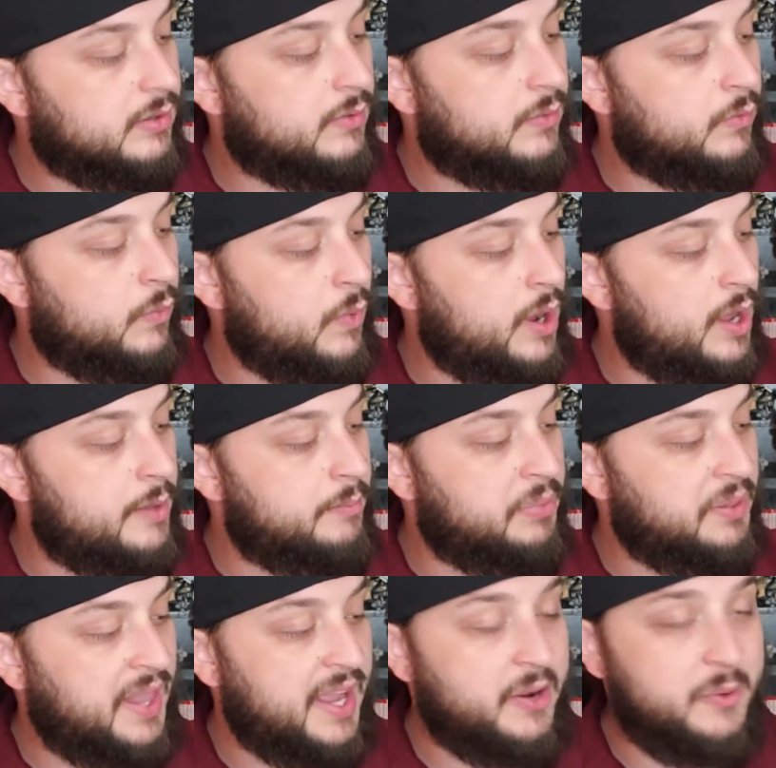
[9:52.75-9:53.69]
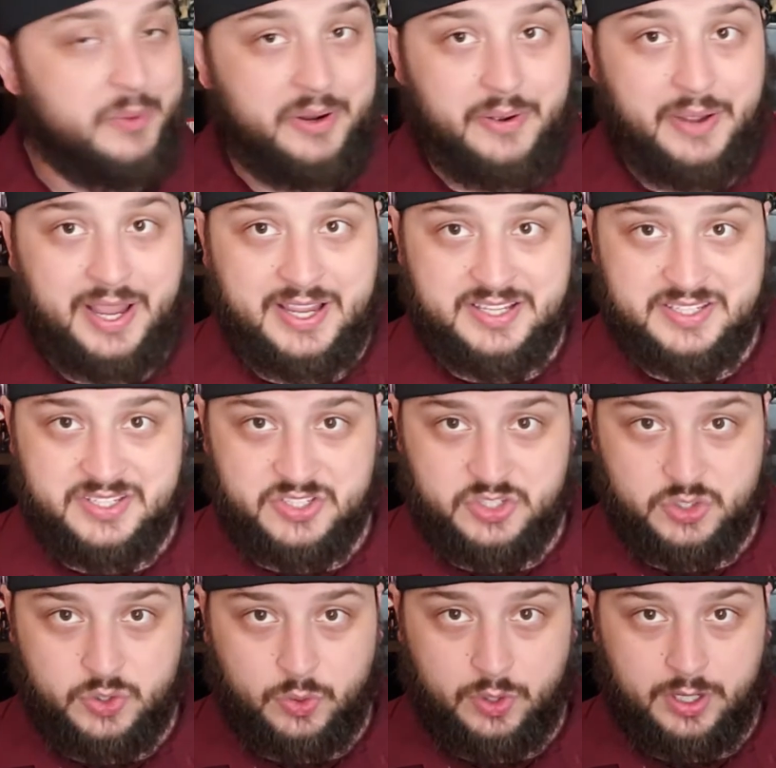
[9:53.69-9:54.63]
what Black Widow has in
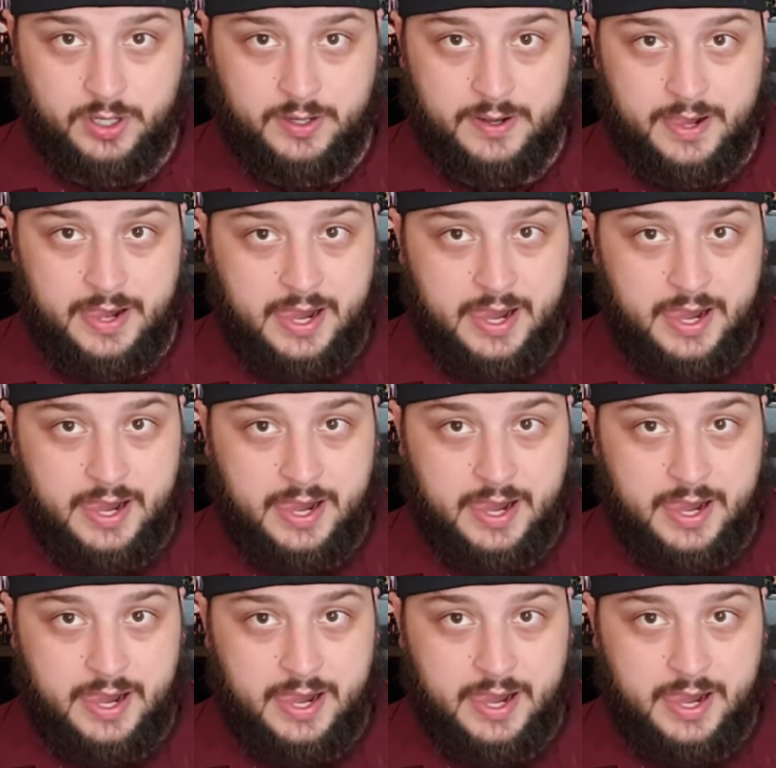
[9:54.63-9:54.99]
store.